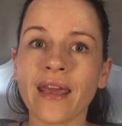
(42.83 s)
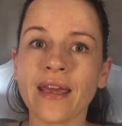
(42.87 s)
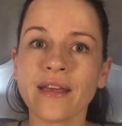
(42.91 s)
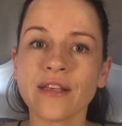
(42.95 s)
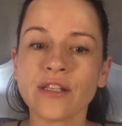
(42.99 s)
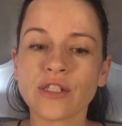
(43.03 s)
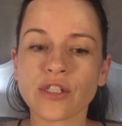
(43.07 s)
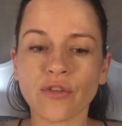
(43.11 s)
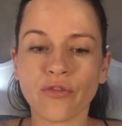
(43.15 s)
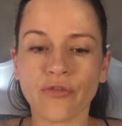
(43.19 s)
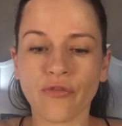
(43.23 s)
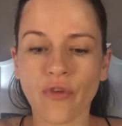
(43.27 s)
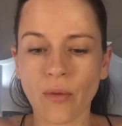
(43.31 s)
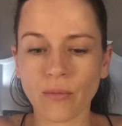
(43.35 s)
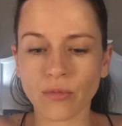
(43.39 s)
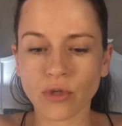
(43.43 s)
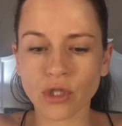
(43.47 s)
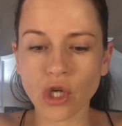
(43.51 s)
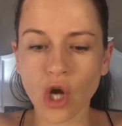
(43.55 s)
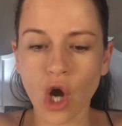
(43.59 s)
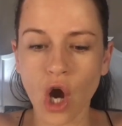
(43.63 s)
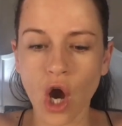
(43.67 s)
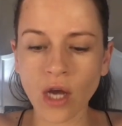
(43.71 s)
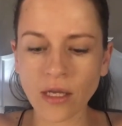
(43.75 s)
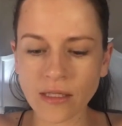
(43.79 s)
is from
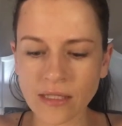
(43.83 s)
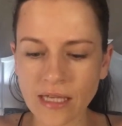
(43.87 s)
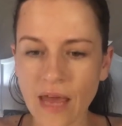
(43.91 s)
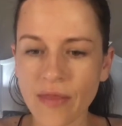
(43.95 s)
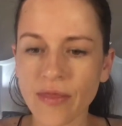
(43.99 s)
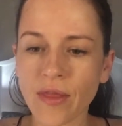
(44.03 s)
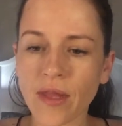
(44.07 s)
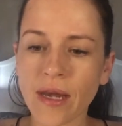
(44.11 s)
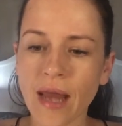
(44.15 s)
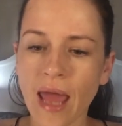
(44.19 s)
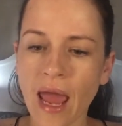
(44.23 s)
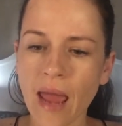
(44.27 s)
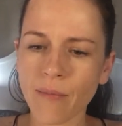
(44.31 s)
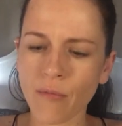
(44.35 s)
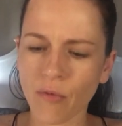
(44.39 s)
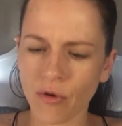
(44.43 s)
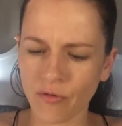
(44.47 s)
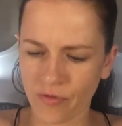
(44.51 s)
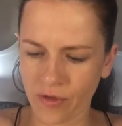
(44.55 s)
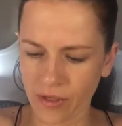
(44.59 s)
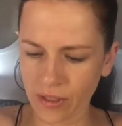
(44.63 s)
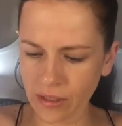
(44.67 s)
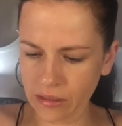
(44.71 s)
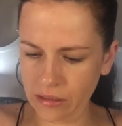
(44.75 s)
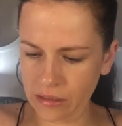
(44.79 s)
Tarte, and the name of
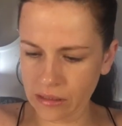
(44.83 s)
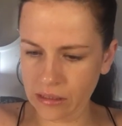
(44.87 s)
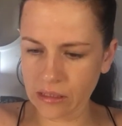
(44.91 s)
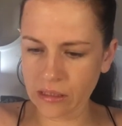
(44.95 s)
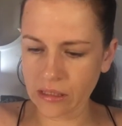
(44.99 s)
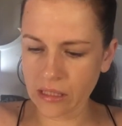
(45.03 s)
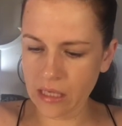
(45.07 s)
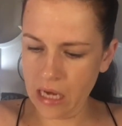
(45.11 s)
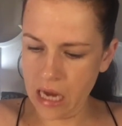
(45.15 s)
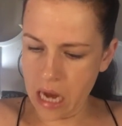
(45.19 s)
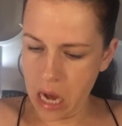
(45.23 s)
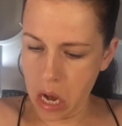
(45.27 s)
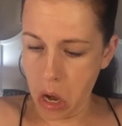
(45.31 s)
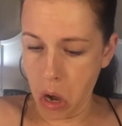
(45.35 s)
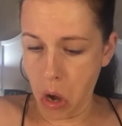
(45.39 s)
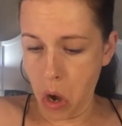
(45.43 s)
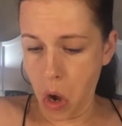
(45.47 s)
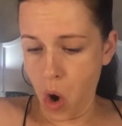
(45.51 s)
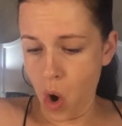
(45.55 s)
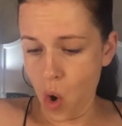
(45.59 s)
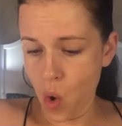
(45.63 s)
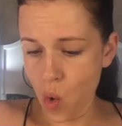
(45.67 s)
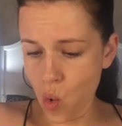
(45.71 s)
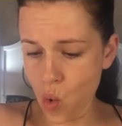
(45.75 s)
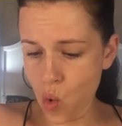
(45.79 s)
it,
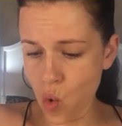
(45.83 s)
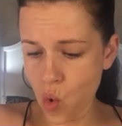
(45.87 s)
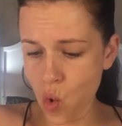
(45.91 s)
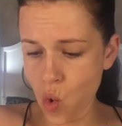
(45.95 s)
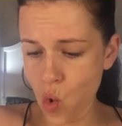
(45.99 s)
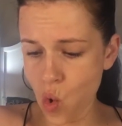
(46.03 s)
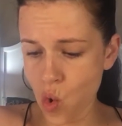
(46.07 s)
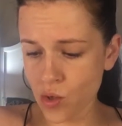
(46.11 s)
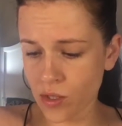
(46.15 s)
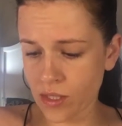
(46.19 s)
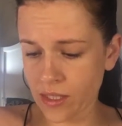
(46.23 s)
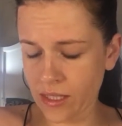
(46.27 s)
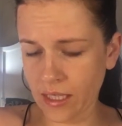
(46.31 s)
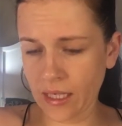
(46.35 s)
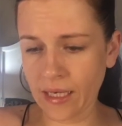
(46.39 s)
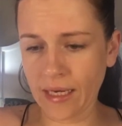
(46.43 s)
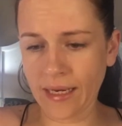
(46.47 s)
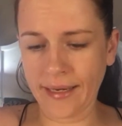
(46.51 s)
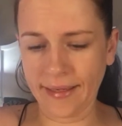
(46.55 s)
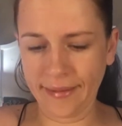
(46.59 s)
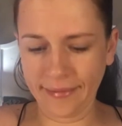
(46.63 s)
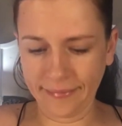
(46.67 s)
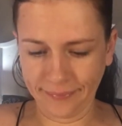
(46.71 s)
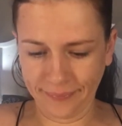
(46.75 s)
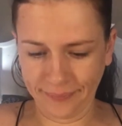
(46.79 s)
oh
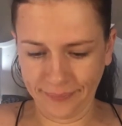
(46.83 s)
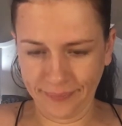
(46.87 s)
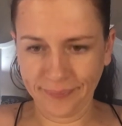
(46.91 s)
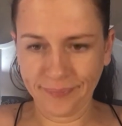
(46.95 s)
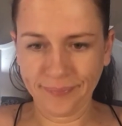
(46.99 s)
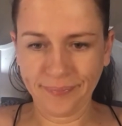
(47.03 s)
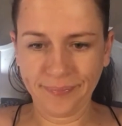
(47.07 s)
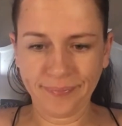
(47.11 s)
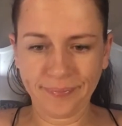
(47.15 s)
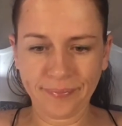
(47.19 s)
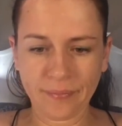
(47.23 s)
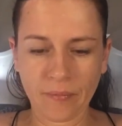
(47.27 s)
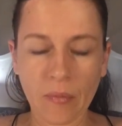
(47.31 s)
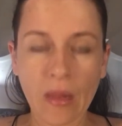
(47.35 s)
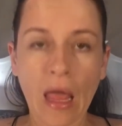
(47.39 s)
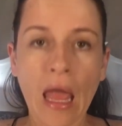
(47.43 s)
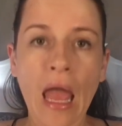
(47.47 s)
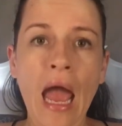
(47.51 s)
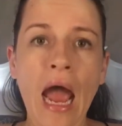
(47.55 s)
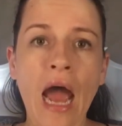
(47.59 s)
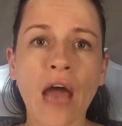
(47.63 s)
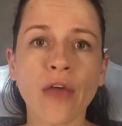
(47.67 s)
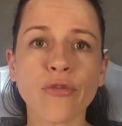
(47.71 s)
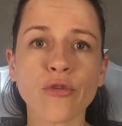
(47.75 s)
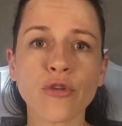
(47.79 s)
dear,
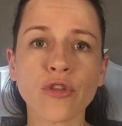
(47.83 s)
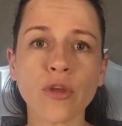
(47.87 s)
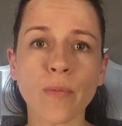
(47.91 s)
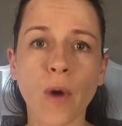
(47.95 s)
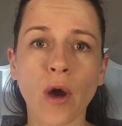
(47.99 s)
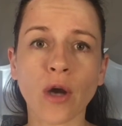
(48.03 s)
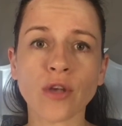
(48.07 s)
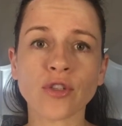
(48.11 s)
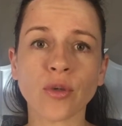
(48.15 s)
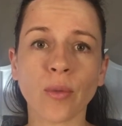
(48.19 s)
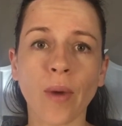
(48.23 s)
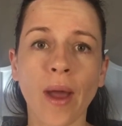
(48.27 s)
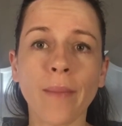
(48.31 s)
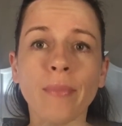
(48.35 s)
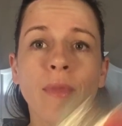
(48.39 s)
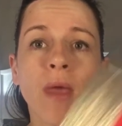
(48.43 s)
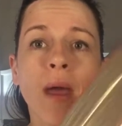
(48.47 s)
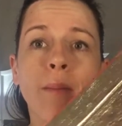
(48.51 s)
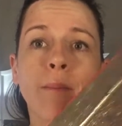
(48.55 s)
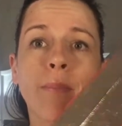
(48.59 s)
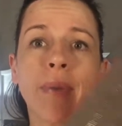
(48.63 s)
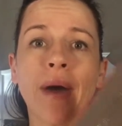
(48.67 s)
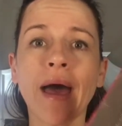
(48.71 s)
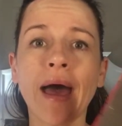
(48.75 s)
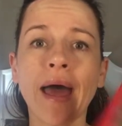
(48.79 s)
I threw the box away,
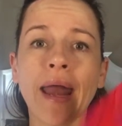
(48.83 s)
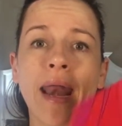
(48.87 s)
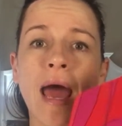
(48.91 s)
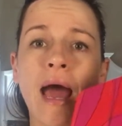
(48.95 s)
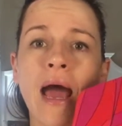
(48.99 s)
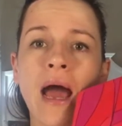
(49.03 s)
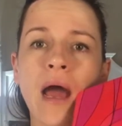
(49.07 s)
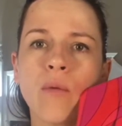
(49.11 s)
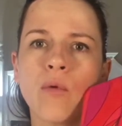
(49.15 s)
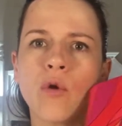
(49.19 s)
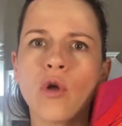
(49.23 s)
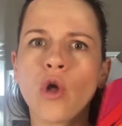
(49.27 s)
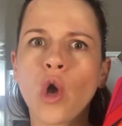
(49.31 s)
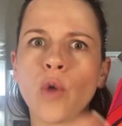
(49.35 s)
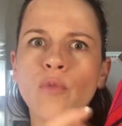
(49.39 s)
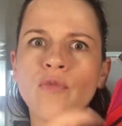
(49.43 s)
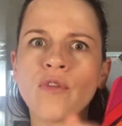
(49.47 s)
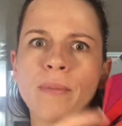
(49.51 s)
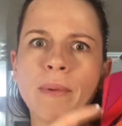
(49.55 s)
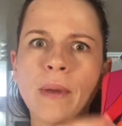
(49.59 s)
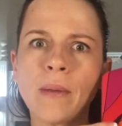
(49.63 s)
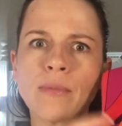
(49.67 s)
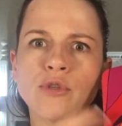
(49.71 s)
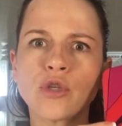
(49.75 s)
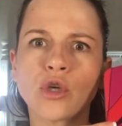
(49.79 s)
but I will
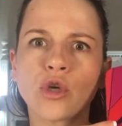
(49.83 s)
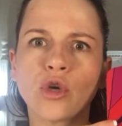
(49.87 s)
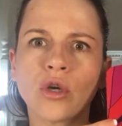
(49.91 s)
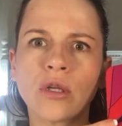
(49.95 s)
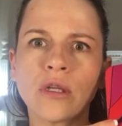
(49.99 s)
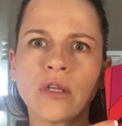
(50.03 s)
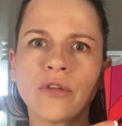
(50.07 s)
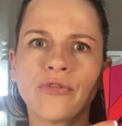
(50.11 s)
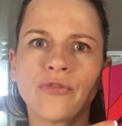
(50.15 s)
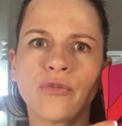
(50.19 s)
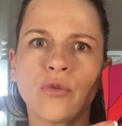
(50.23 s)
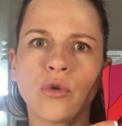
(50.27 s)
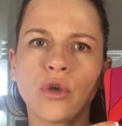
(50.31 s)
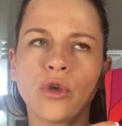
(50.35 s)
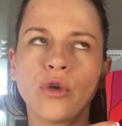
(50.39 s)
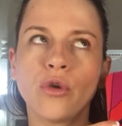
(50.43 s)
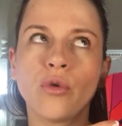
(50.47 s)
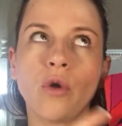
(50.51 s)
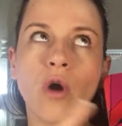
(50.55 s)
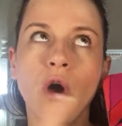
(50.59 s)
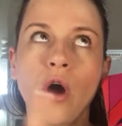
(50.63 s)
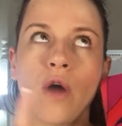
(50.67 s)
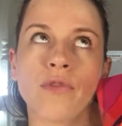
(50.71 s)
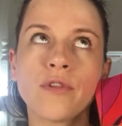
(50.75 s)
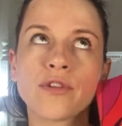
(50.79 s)
hopefully be able to Google it for
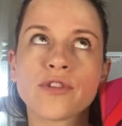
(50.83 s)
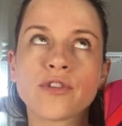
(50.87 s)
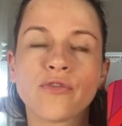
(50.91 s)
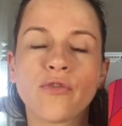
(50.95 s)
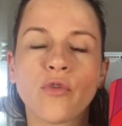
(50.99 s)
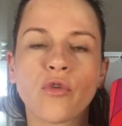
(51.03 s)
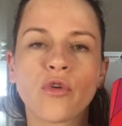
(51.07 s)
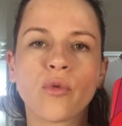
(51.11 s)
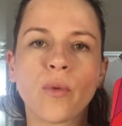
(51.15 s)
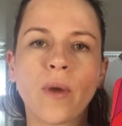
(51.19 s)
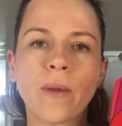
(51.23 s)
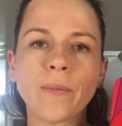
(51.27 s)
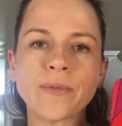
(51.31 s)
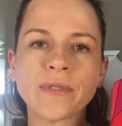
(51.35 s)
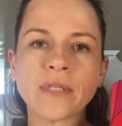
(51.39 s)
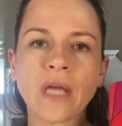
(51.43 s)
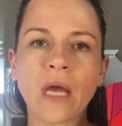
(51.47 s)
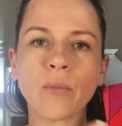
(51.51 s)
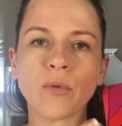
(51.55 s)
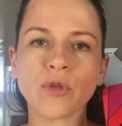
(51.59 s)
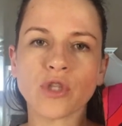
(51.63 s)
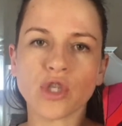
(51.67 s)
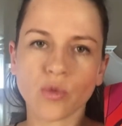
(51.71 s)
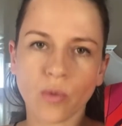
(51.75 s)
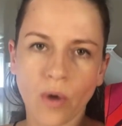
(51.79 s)
you on the Sephora
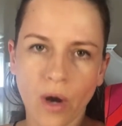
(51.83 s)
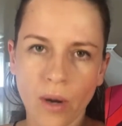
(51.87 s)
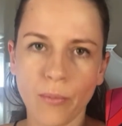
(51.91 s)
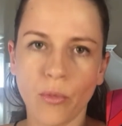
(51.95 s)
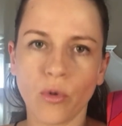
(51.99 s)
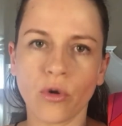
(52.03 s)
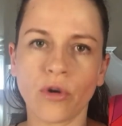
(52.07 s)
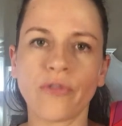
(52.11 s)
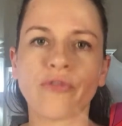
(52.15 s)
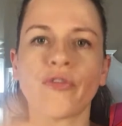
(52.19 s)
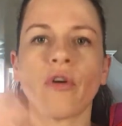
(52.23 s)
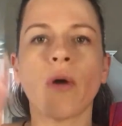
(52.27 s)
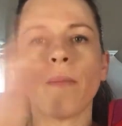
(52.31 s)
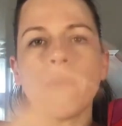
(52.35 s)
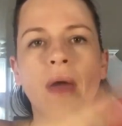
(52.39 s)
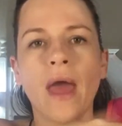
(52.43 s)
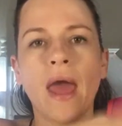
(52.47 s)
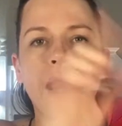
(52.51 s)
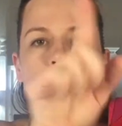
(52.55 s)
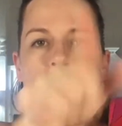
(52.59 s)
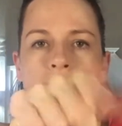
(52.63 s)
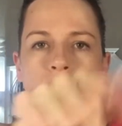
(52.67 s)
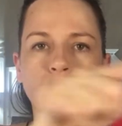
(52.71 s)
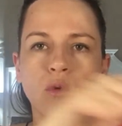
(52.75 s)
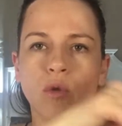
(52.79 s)
website, which is where I bought it from,
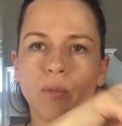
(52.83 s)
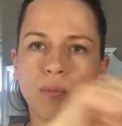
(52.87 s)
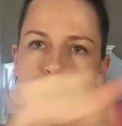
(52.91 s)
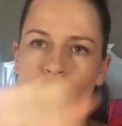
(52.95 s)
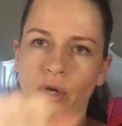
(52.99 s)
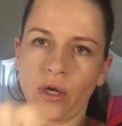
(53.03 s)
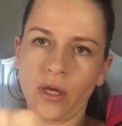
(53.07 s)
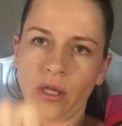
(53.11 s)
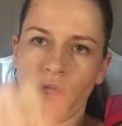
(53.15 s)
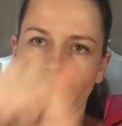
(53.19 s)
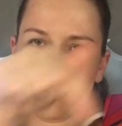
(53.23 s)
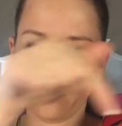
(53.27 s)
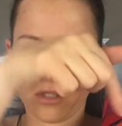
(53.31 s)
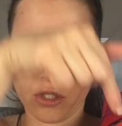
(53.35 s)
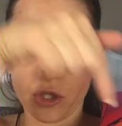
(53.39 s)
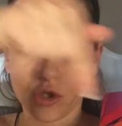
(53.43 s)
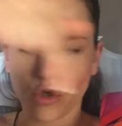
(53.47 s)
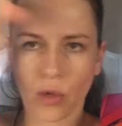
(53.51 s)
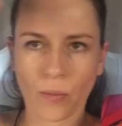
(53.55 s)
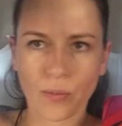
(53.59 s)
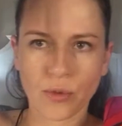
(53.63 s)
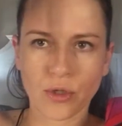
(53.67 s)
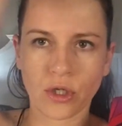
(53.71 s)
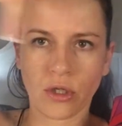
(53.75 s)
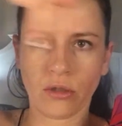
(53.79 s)
and I will put it in the
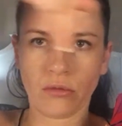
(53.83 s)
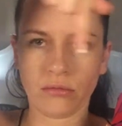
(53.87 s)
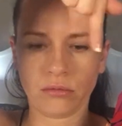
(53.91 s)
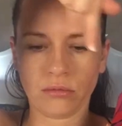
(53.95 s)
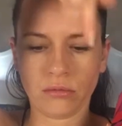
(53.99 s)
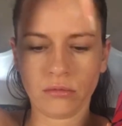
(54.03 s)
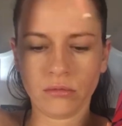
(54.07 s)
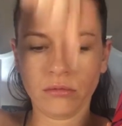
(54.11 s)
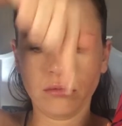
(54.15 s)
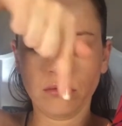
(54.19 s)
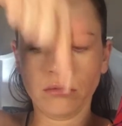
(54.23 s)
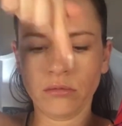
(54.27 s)
description